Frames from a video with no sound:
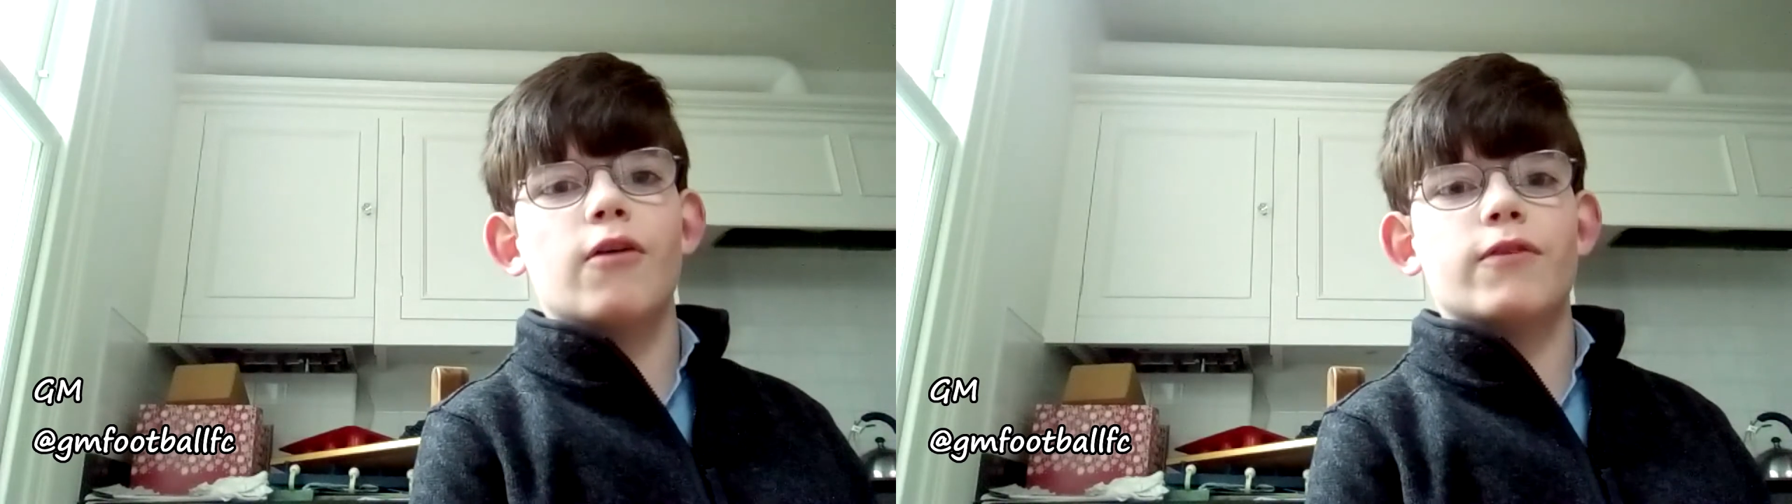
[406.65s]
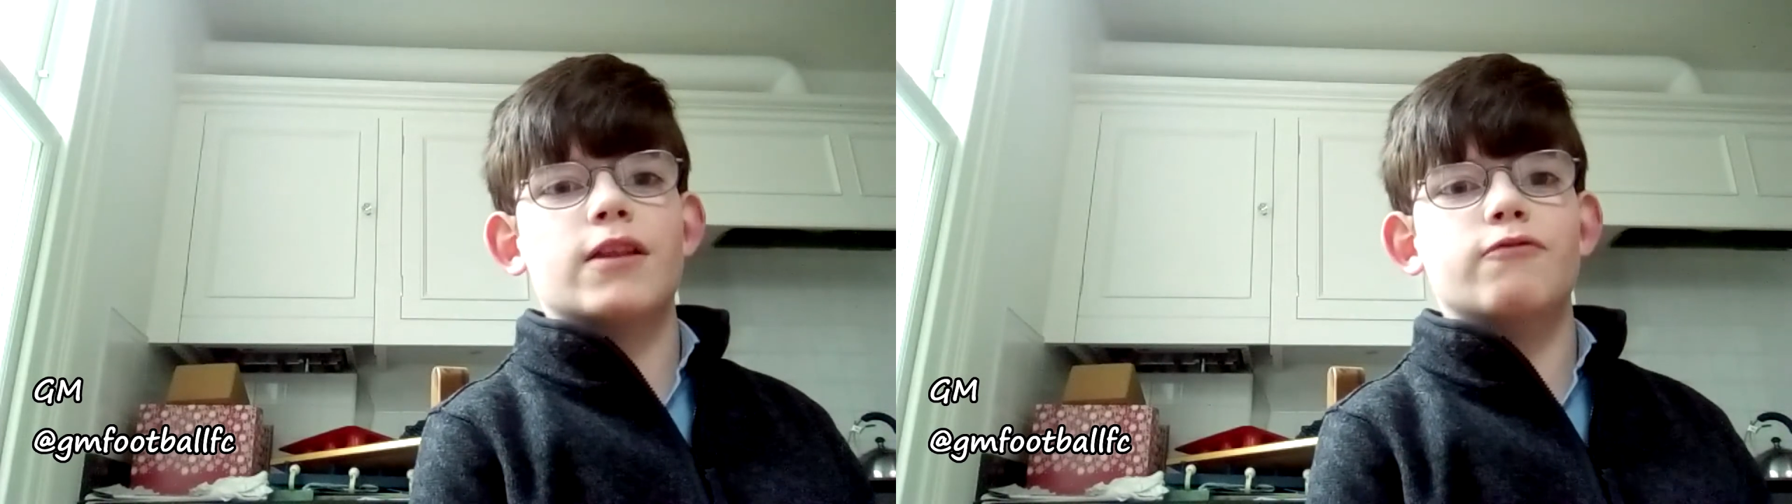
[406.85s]

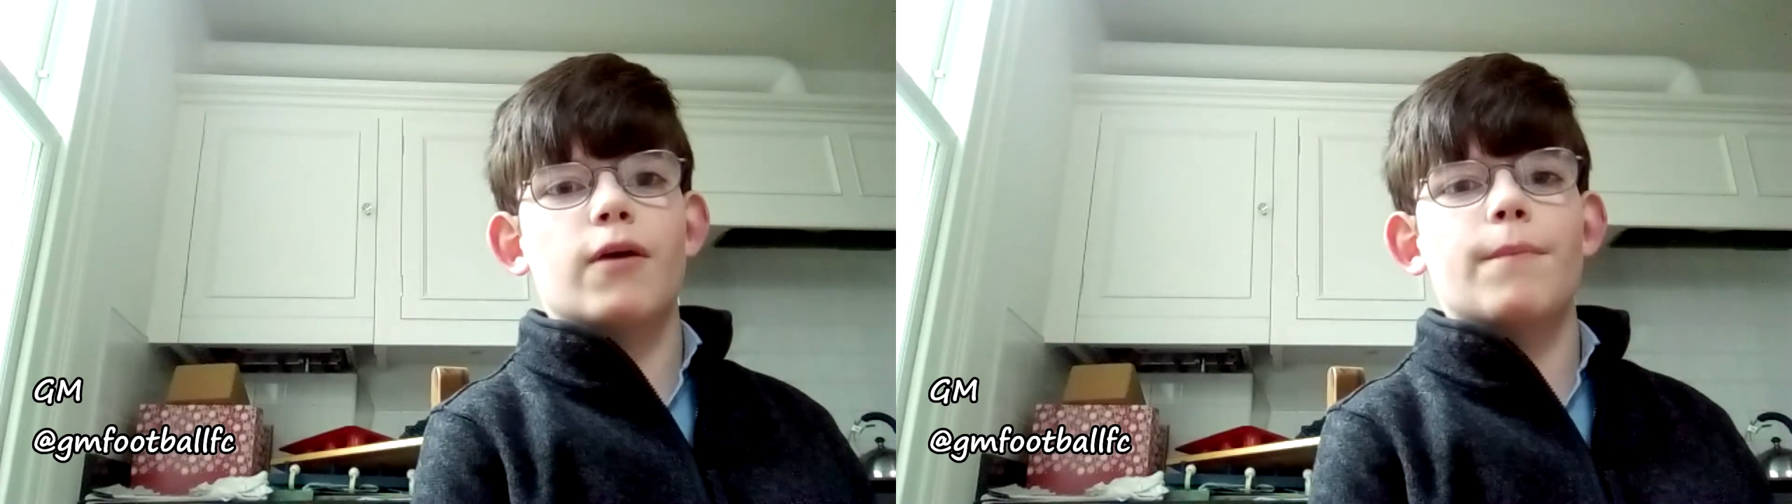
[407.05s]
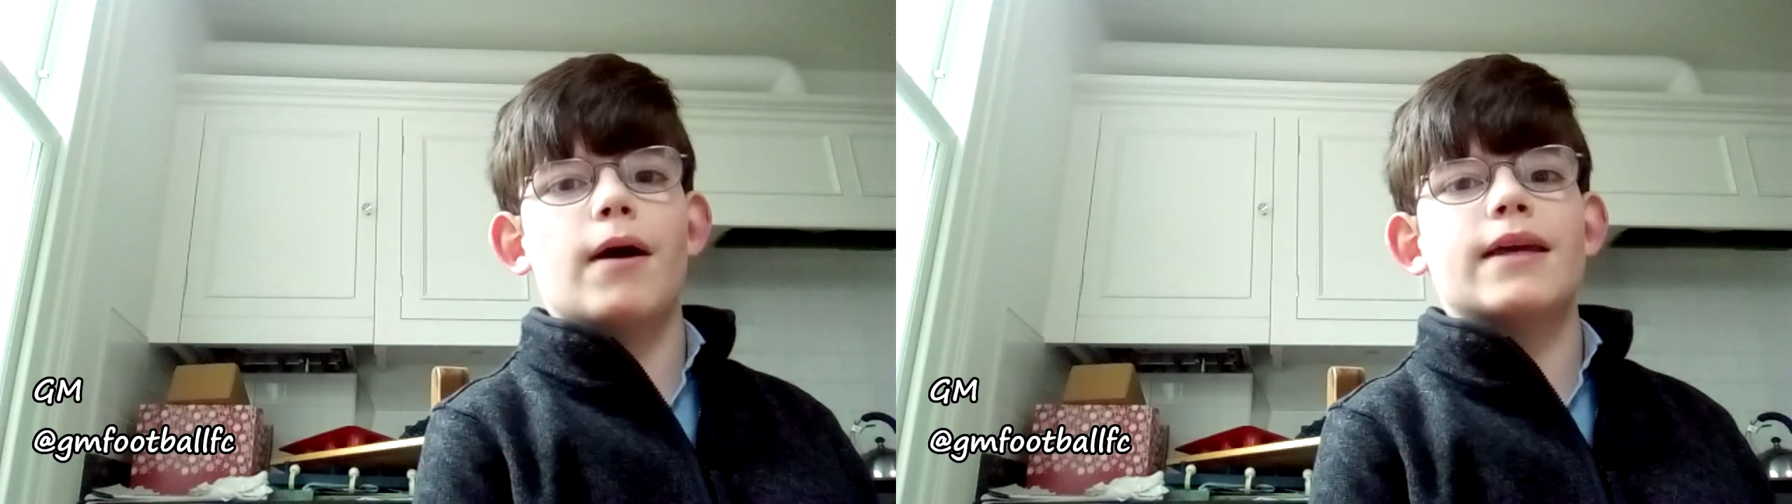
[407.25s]
obviously
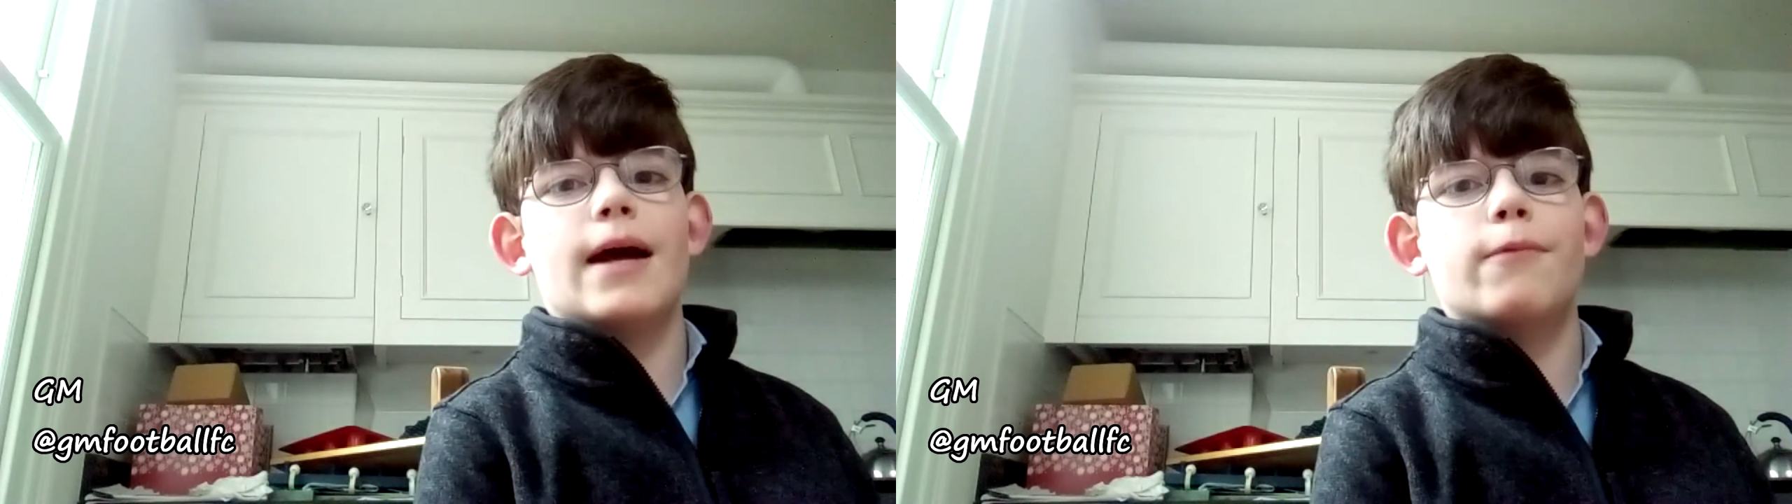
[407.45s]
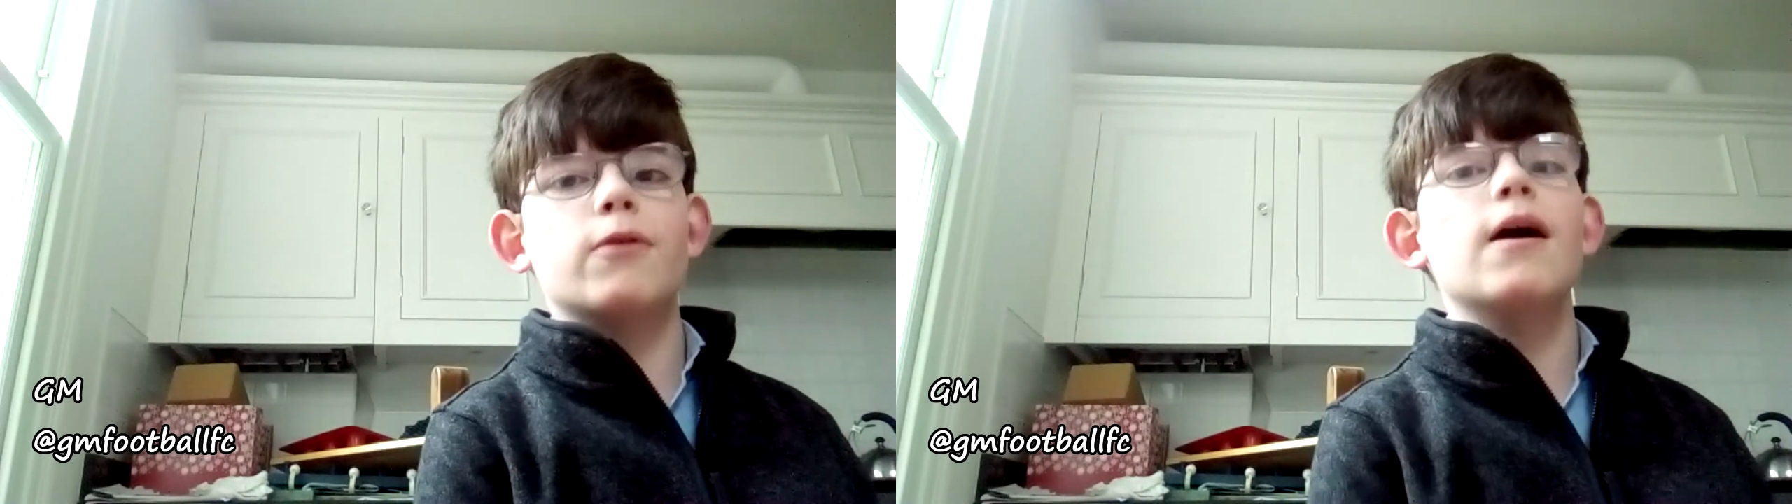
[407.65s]
run by
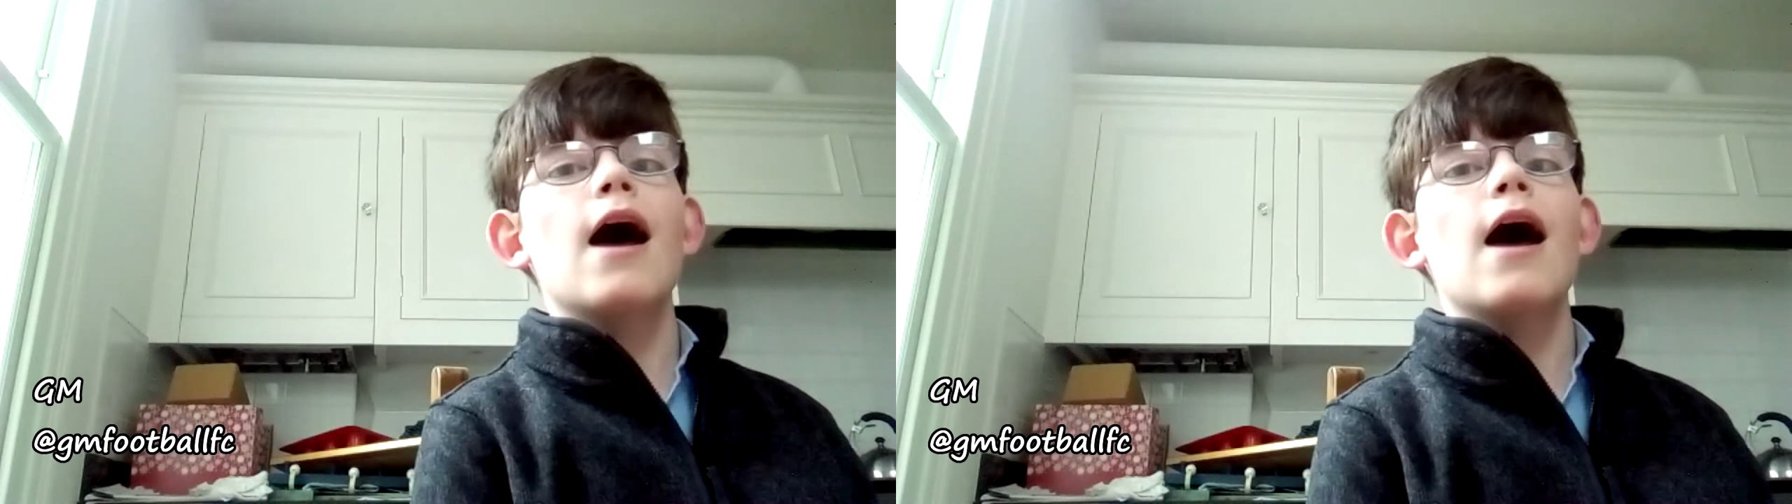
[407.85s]
Cameron,